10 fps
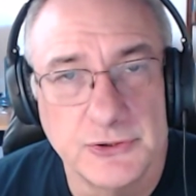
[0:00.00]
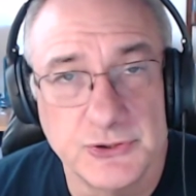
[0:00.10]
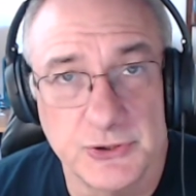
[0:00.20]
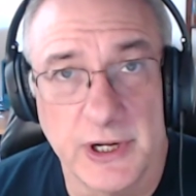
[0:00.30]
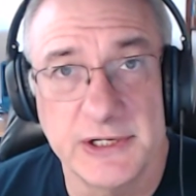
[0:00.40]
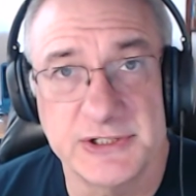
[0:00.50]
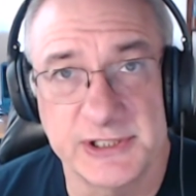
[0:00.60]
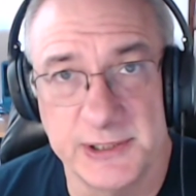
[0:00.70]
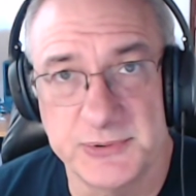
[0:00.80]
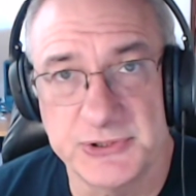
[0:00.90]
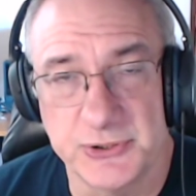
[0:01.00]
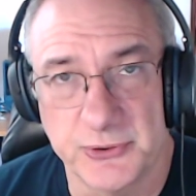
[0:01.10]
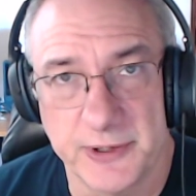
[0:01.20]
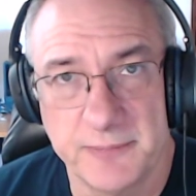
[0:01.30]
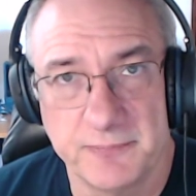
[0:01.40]
Tonight's sleep
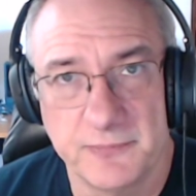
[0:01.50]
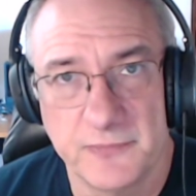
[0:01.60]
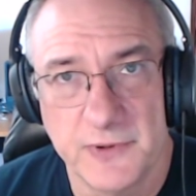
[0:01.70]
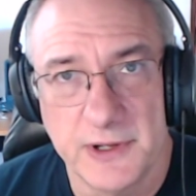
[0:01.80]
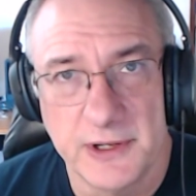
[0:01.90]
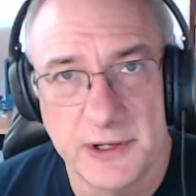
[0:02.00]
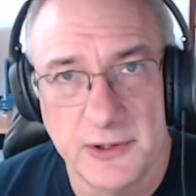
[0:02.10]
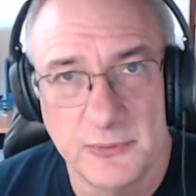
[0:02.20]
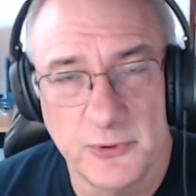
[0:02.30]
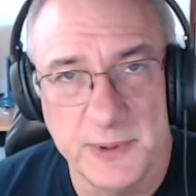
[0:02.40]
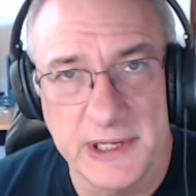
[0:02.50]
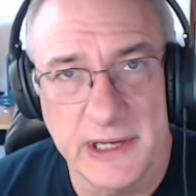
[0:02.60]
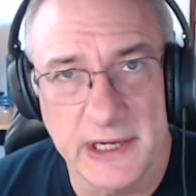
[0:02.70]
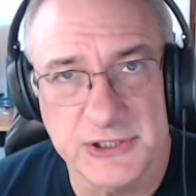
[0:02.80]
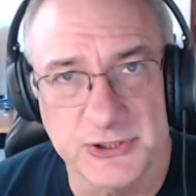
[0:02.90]
story will be an
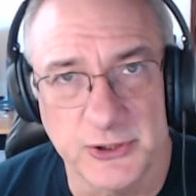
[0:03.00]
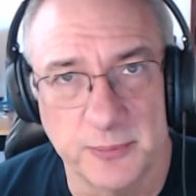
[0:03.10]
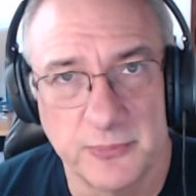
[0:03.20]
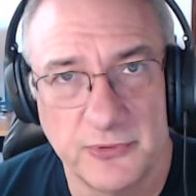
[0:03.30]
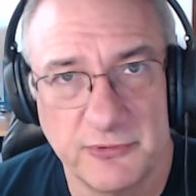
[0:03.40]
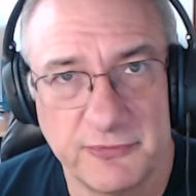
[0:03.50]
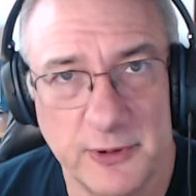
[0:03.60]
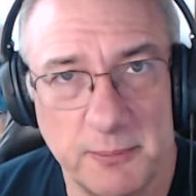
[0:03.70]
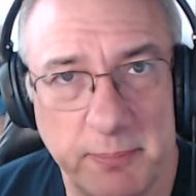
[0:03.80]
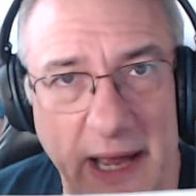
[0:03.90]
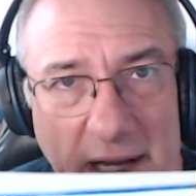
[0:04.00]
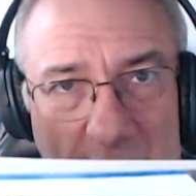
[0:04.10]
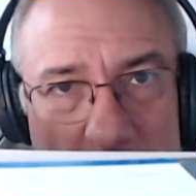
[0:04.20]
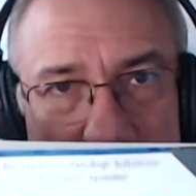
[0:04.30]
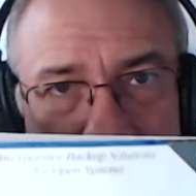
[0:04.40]
excerpt from
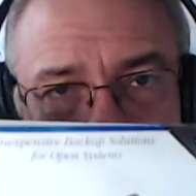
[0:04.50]
Backup and